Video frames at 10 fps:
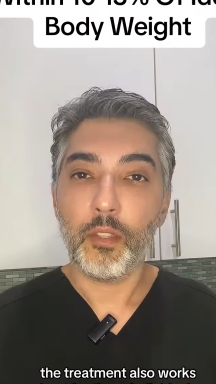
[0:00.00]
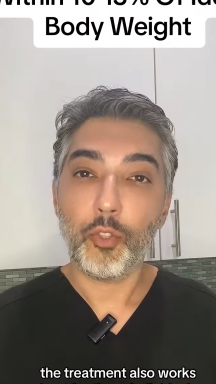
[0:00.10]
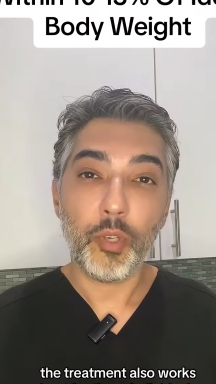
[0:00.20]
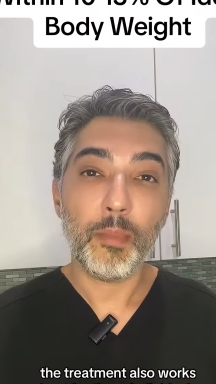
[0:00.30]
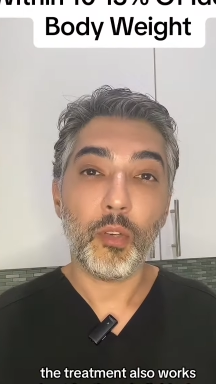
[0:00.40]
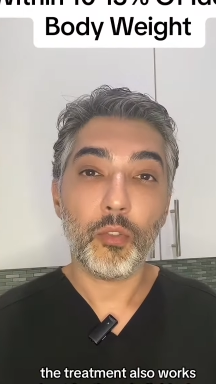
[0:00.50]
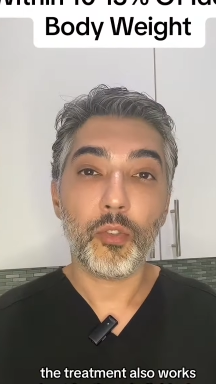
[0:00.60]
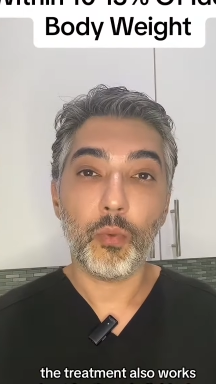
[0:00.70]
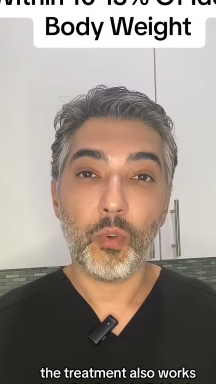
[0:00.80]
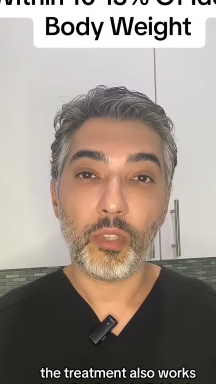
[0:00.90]
The treatment
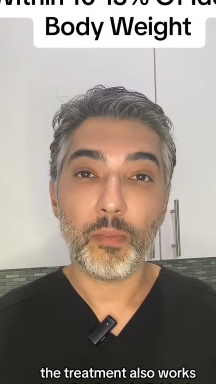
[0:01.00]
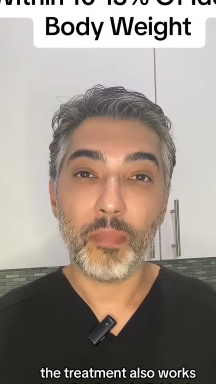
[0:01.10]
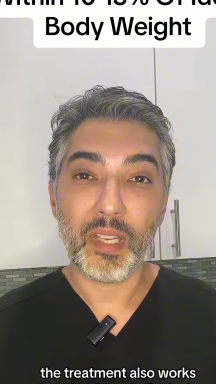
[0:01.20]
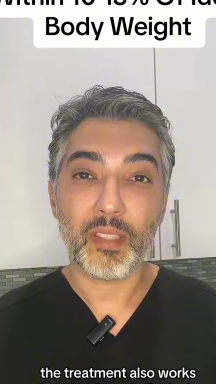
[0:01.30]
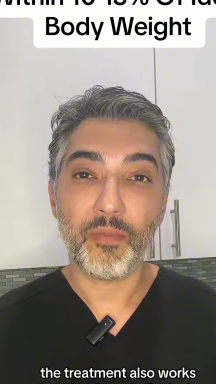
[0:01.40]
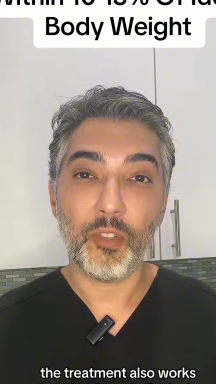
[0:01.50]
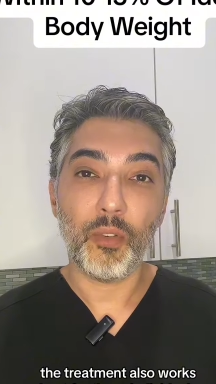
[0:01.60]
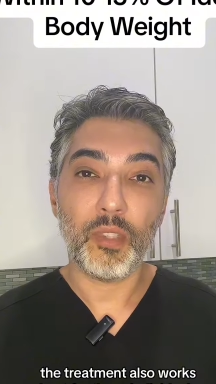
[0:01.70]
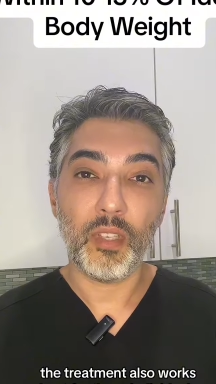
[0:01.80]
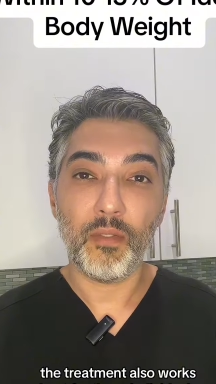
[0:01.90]
also works best for
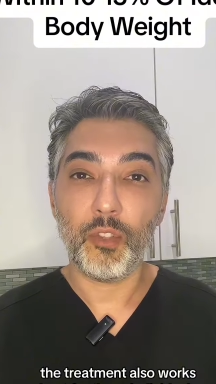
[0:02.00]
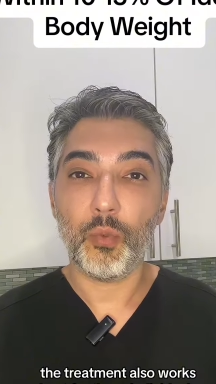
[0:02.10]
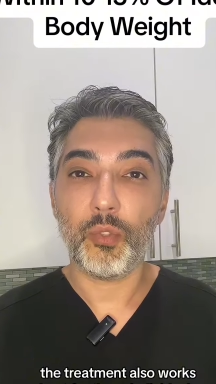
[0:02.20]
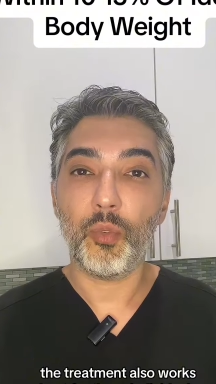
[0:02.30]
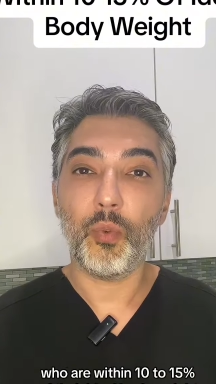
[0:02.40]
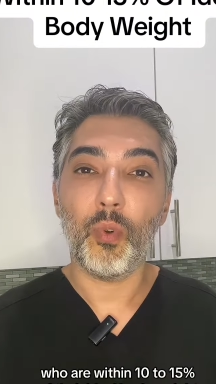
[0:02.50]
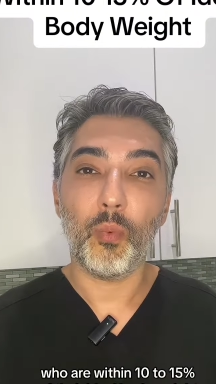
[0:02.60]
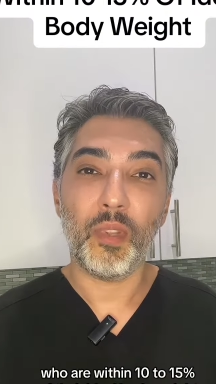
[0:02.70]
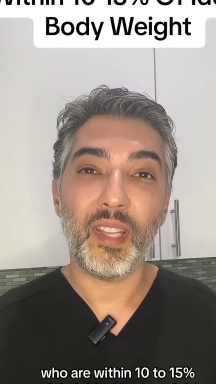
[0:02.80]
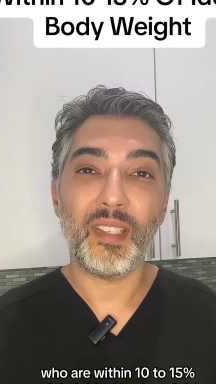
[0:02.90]
those individuals who
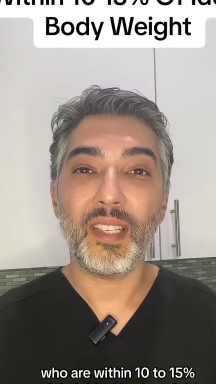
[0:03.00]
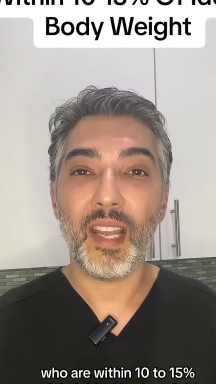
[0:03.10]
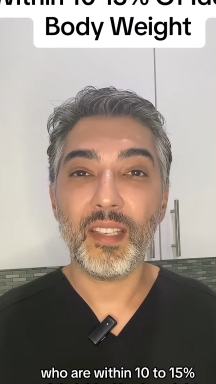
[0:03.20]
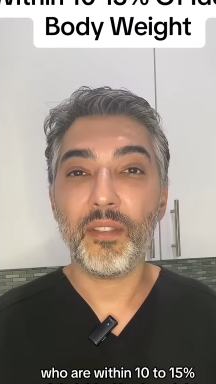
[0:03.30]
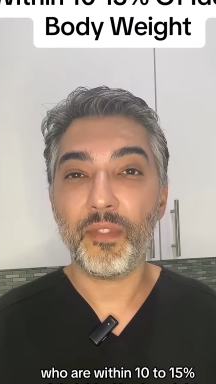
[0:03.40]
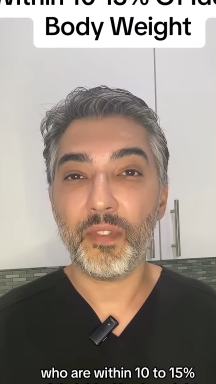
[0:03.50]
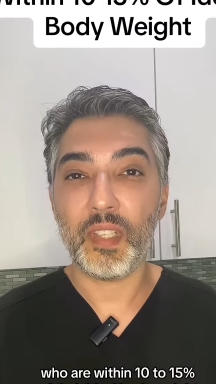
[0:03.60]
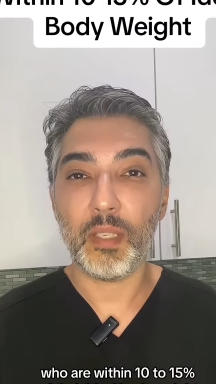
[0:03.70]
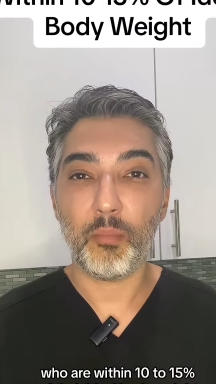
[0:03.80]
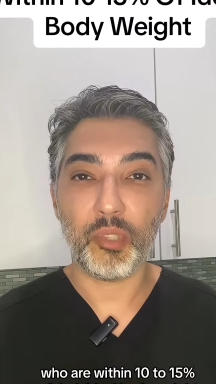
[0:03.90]
are within 10 to
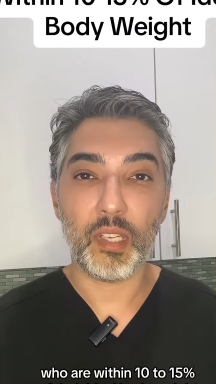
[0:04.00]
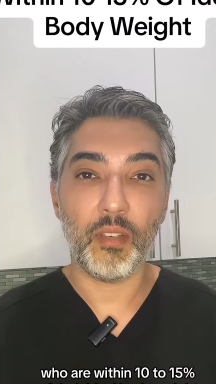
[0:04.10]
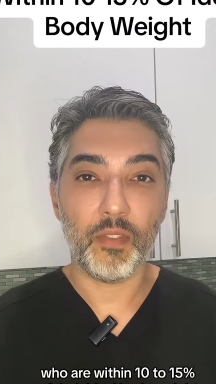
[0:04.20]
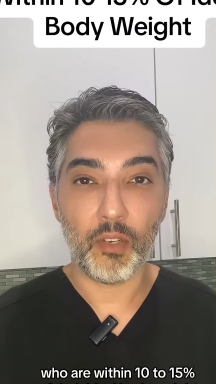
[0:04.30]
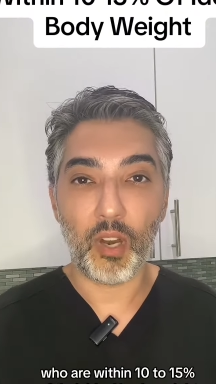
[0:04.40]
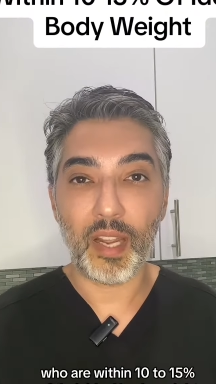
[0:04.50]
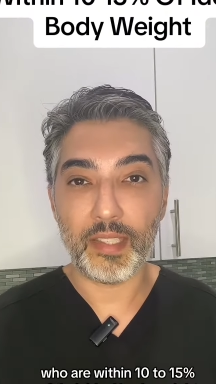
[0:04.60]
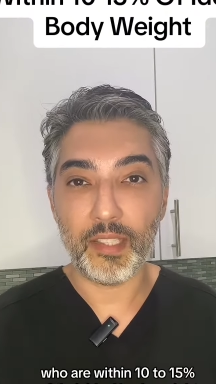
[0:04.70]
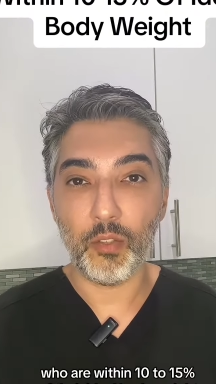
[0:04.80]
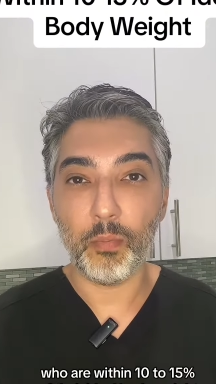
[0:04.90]
15% of their
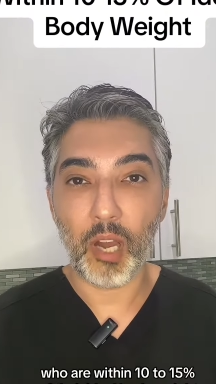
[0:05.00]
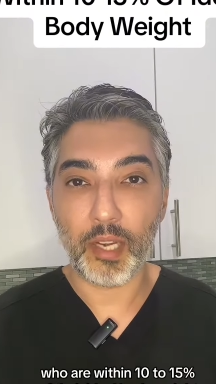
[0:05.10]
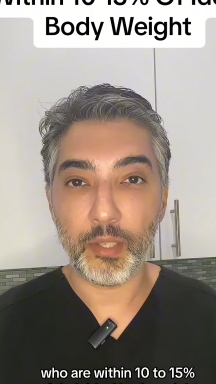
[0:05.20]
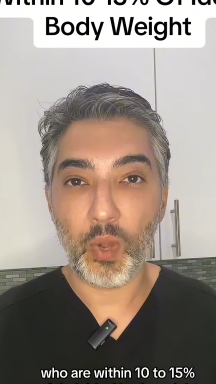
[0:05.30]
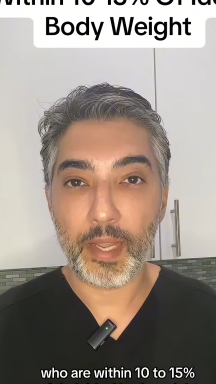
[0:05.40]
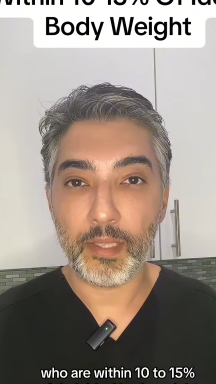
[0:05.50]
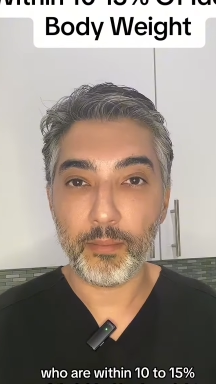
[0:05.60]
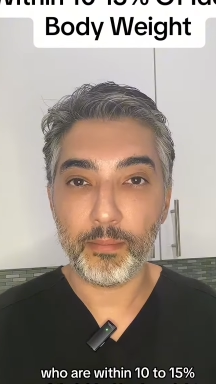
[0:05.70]
ideal body weight.